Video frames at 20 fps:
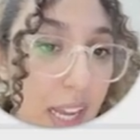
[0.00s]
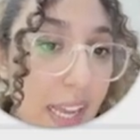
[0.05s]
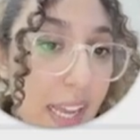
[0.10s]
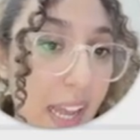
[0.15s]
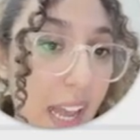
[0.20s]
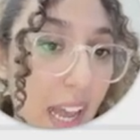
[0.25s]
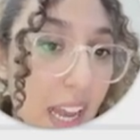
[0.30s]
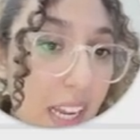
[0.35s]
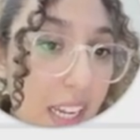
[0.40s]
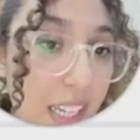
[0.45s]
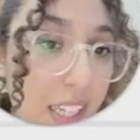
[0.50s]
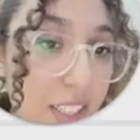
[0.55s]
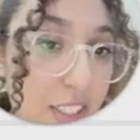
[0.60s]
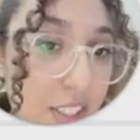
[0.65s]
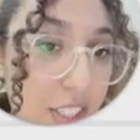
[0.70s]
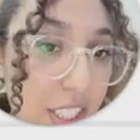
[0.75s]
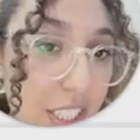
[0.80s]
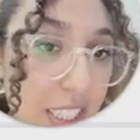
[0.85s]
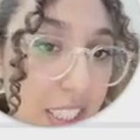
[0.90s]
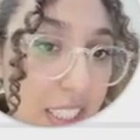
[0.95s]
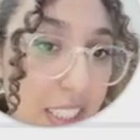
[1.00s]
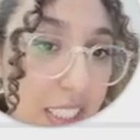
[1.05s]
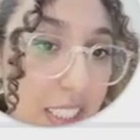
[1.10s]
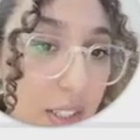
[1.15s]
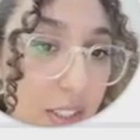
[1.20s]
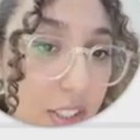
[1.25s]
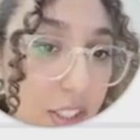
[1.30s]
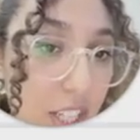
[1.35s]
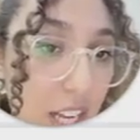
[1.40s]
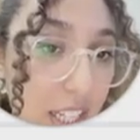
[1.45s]
AI engines
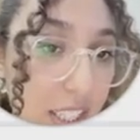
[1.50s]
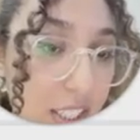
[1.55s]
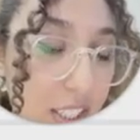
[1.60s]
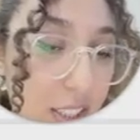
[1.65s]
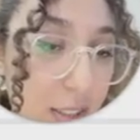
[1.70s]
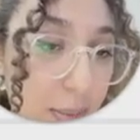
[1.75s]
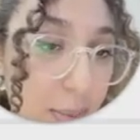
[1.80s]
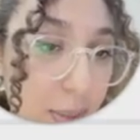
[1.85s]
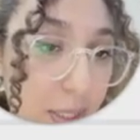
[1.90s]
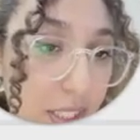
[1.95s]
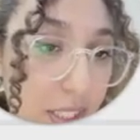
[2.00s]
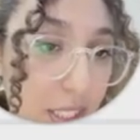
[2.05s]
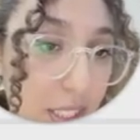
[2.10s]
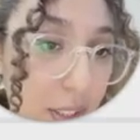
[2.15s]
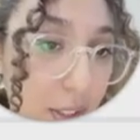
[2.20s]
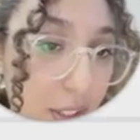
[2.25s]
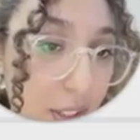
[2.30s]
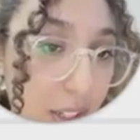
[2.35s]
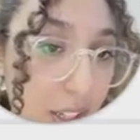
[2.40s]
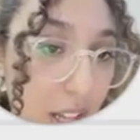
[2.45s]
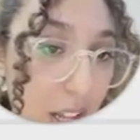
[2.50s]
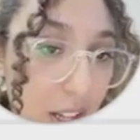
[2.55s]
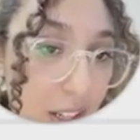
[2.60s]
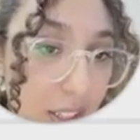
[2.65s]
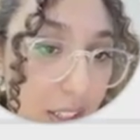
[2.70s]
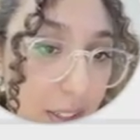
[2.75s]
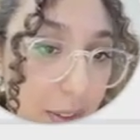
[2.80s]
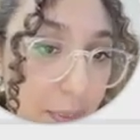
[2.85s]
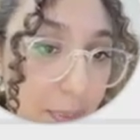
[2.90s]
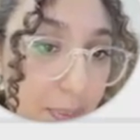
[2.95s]
ChatGPT or Claude